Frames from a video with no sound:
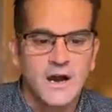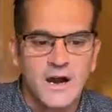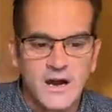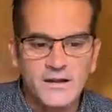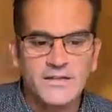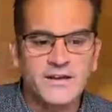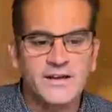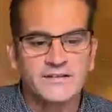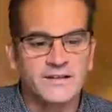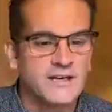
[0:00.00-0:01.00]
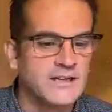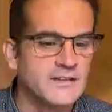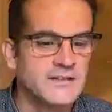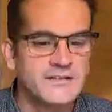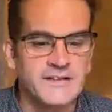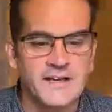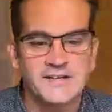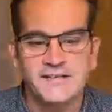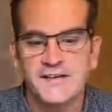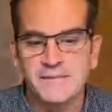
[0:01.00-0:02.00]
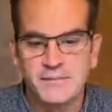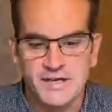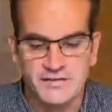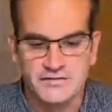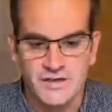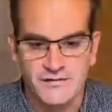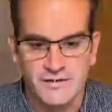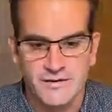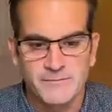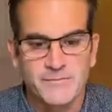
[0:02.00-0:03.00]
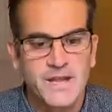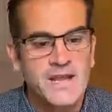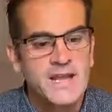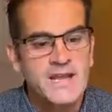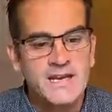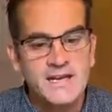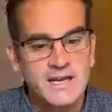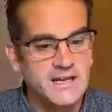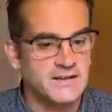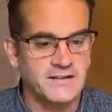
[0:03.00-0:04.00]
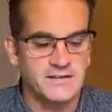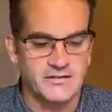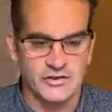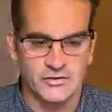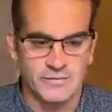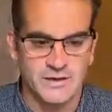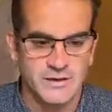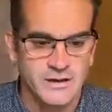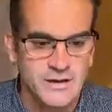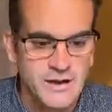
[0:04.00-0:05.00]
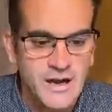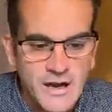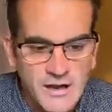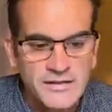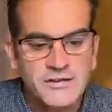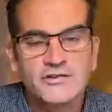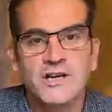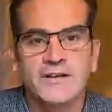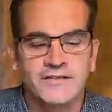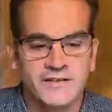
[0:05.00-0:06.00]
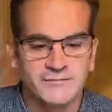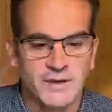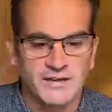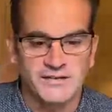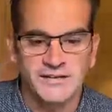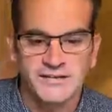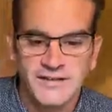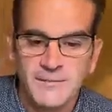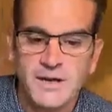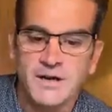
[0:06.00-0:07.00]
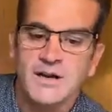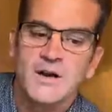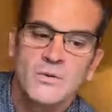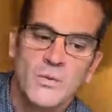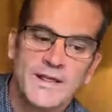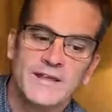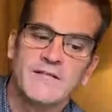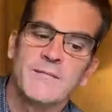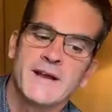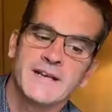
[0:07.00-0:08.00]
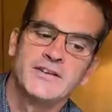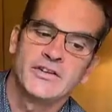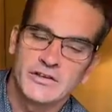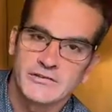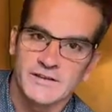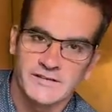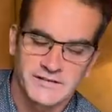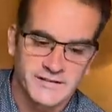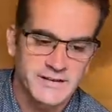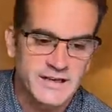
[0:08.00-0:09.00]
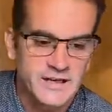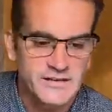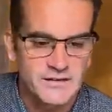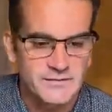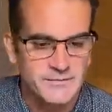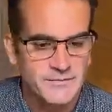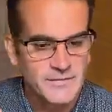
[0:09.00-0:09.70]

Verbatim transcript: Arthur is a London sightseeing bus driver. He likes his job. Arthur drives his bus in summer when there are many tourists in London.